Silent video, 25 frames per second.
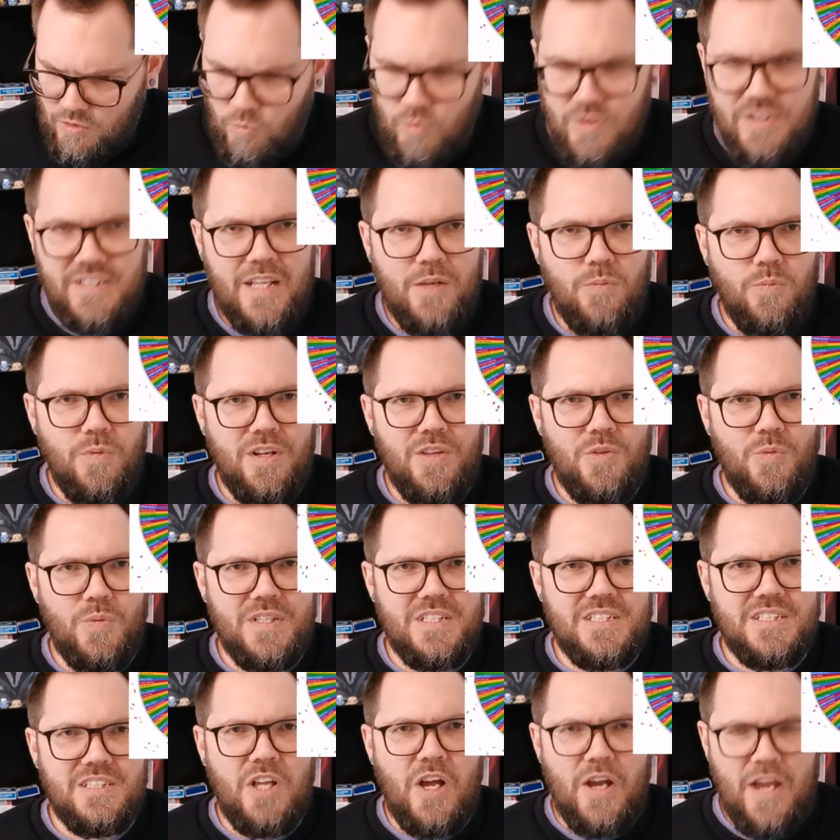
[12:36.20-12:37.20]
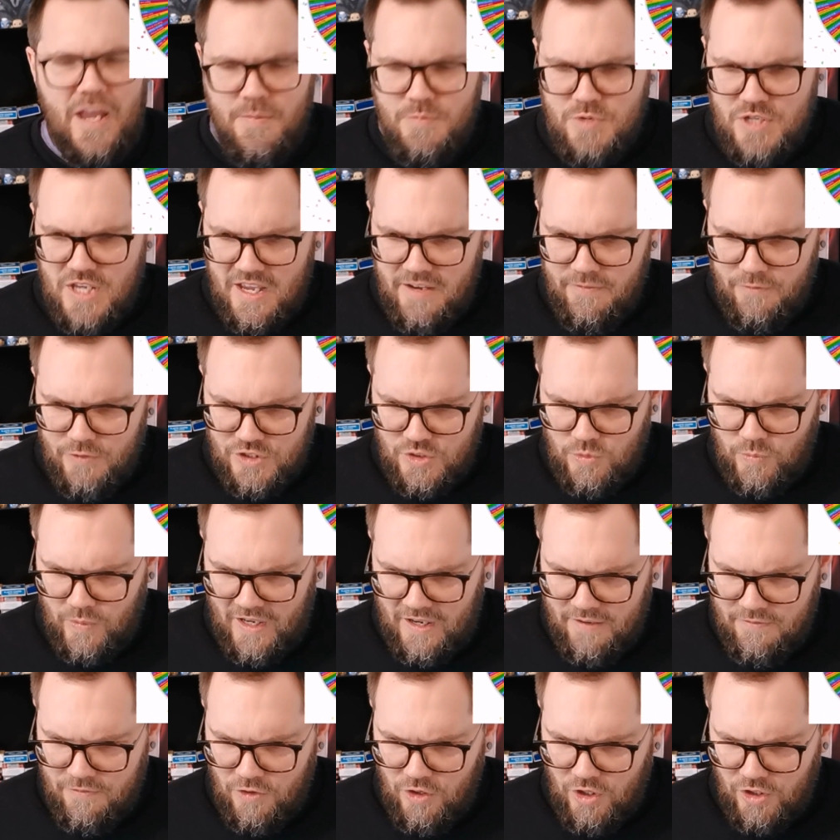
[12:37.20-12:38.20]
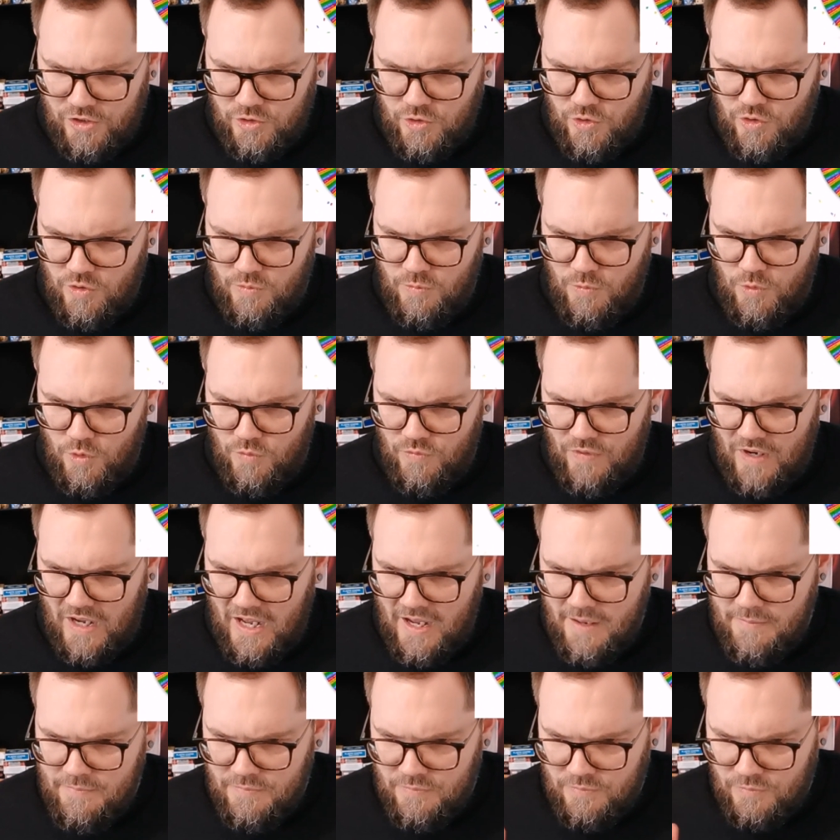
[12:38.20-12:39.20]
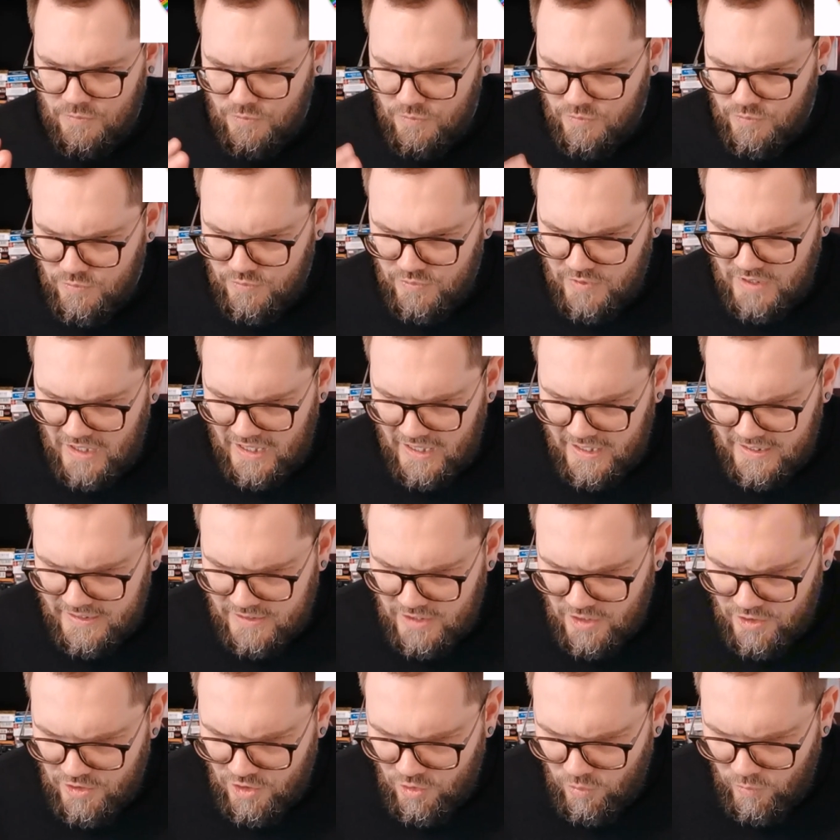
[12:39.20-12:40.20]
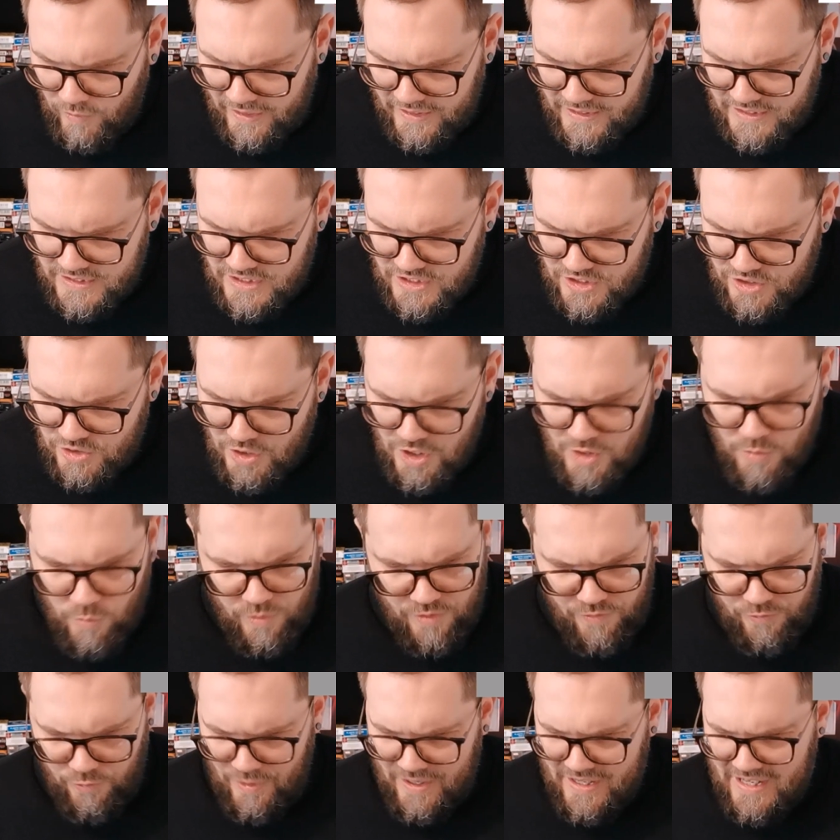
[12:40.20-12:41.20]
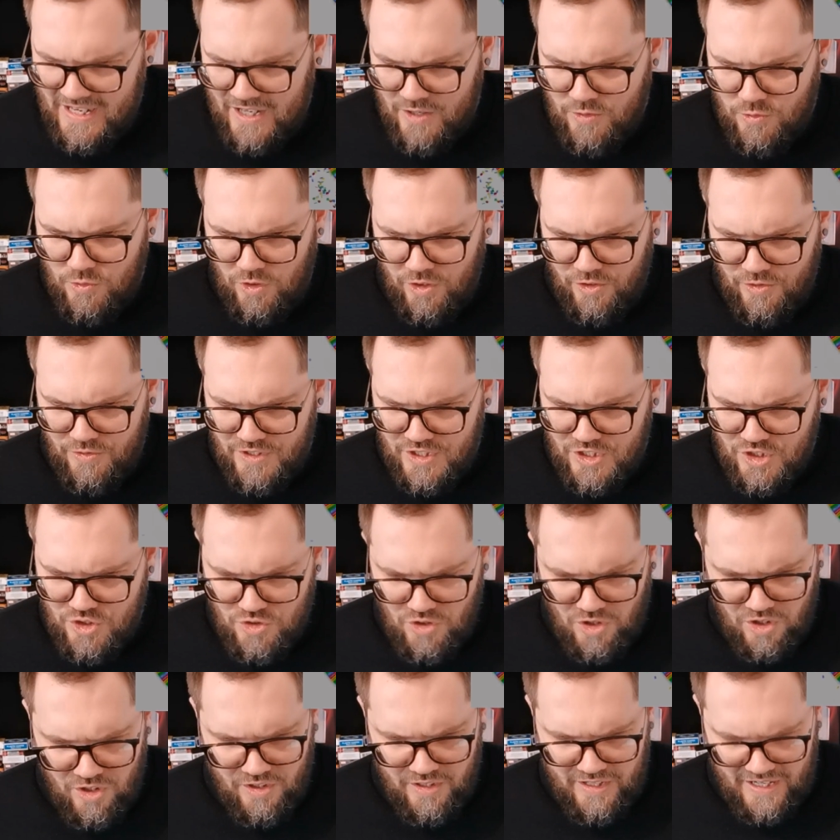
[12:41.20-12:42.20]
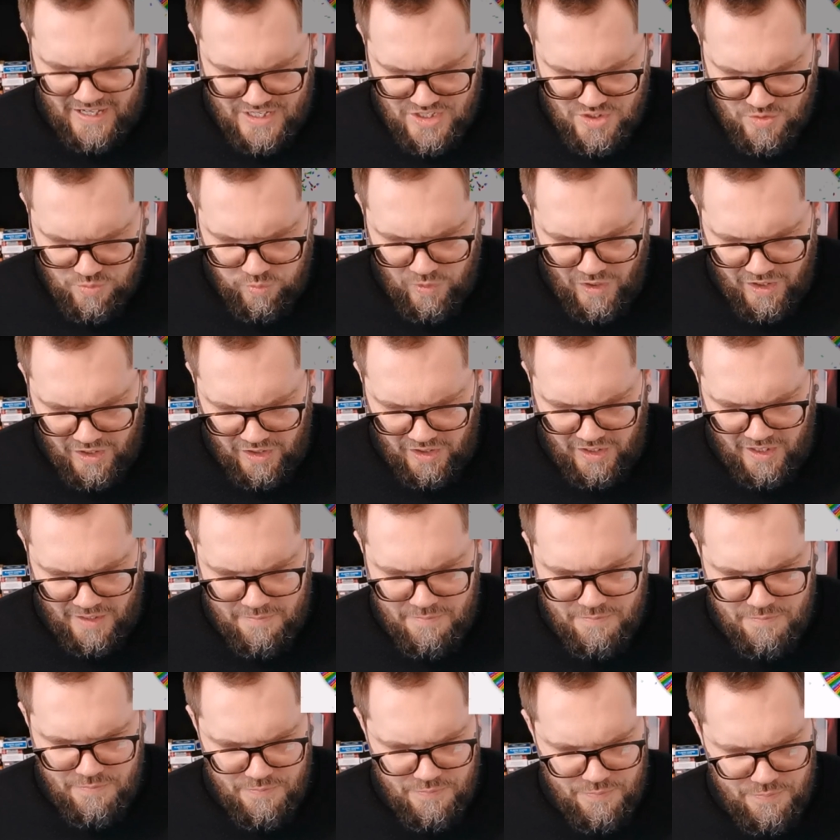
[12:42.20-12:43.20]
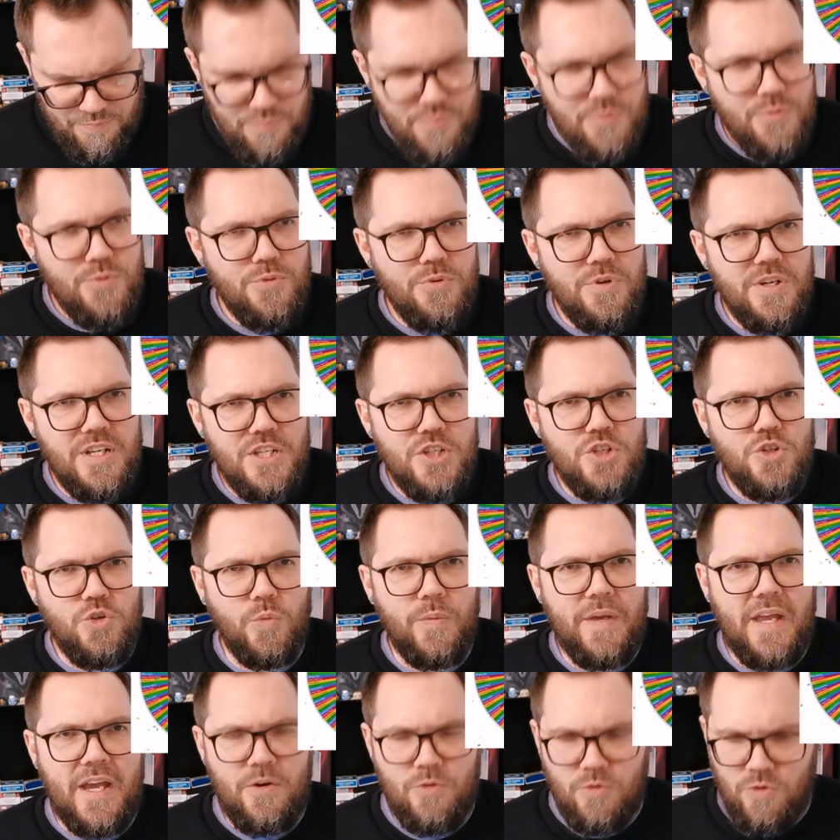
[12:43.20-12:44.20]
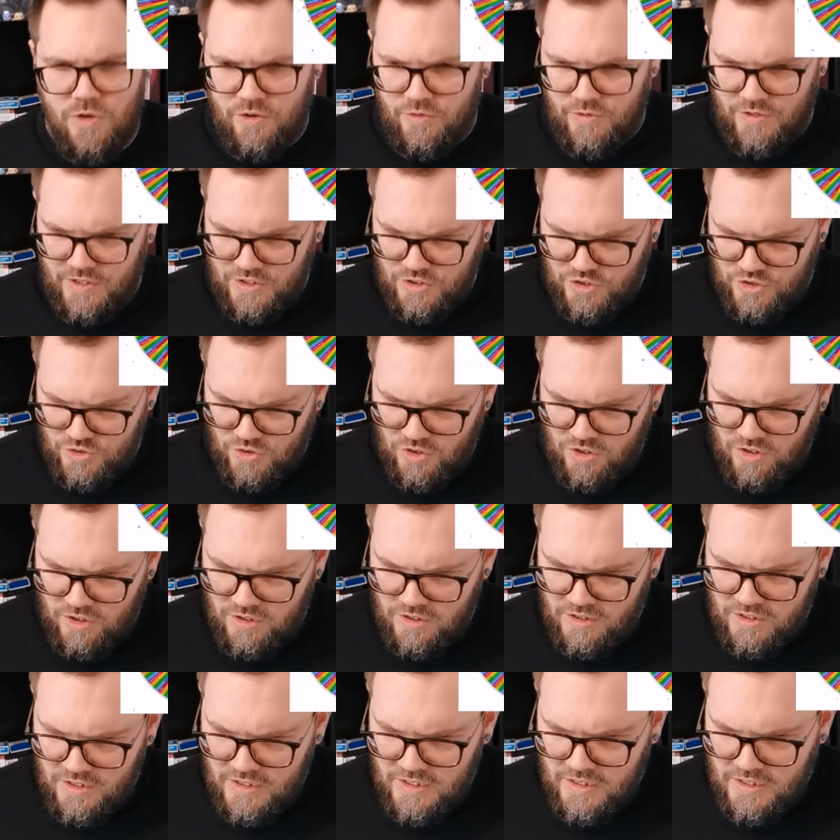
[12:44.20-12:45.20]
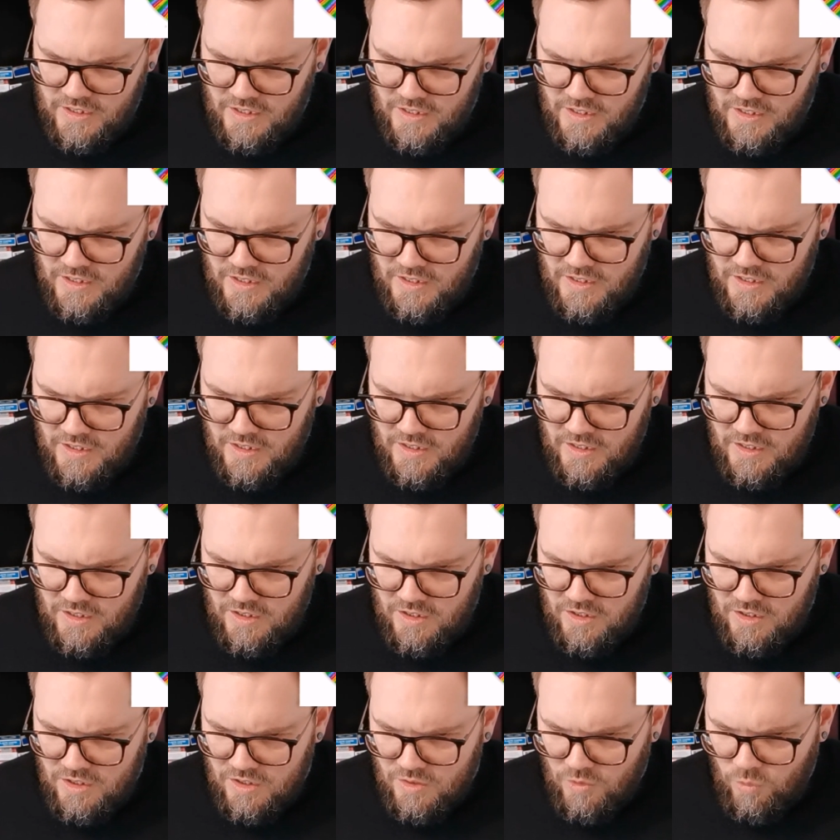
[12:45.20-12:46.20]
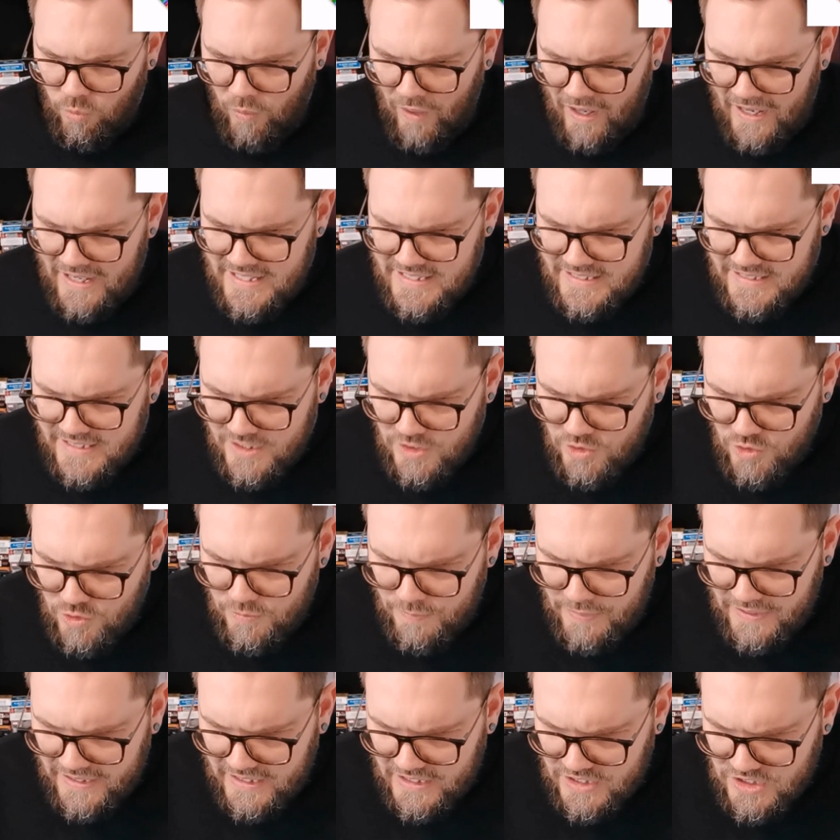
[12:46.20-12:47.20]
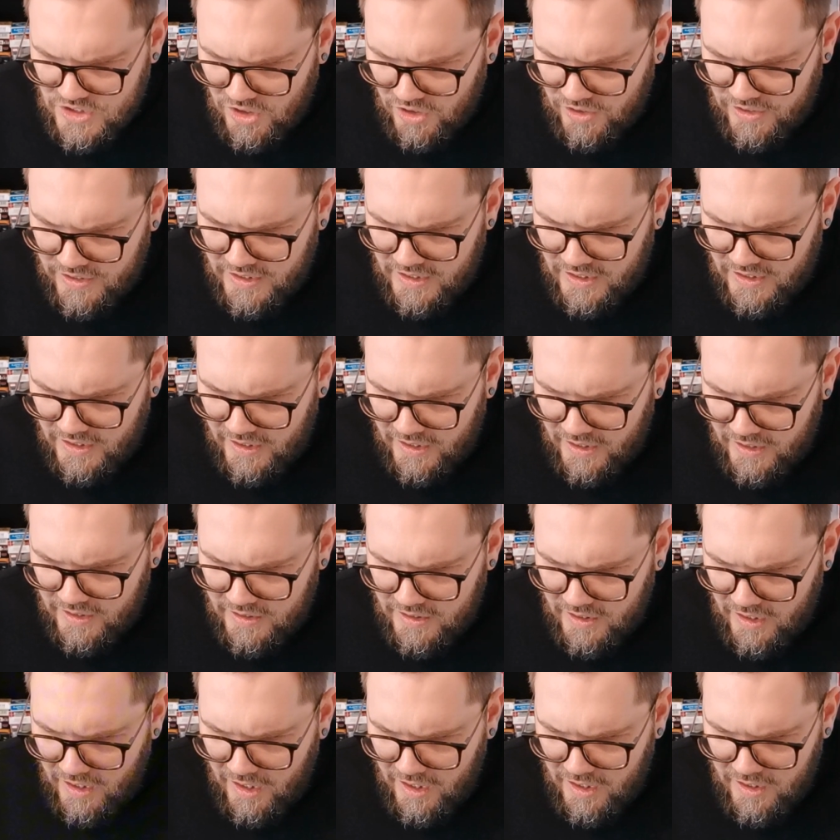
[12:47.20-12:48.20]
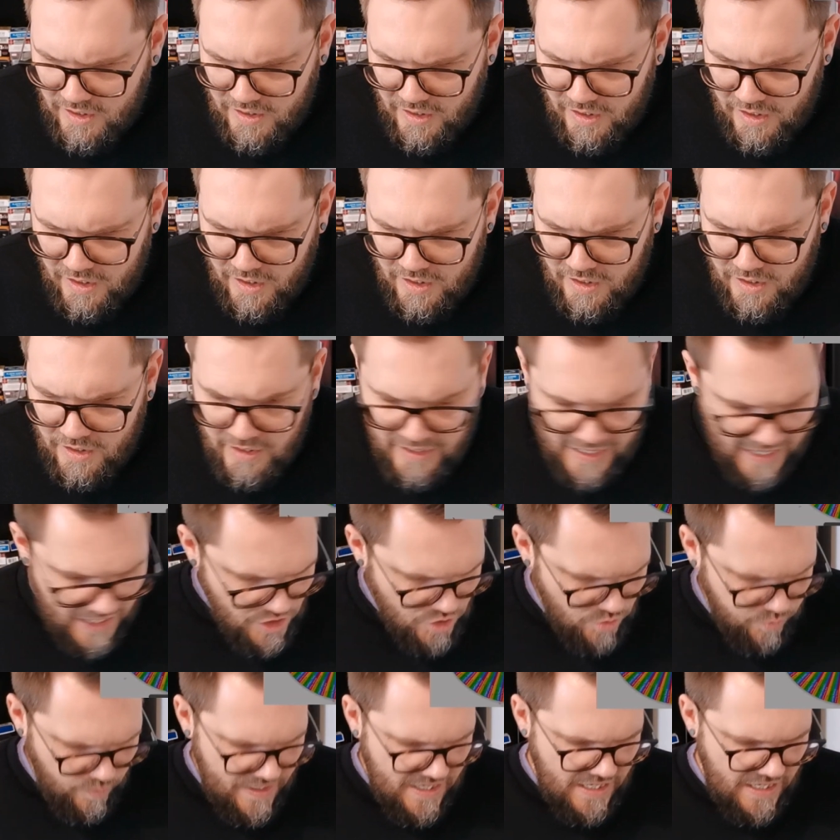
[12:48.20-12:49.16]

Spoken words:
Was that one of the ones? No, MJF was the one I forgot to remove. I don't know why this is. We've already had Roderick Strong as well. I'm pretty sure we had Roderick Strong. Why is there duplicates on here? Cash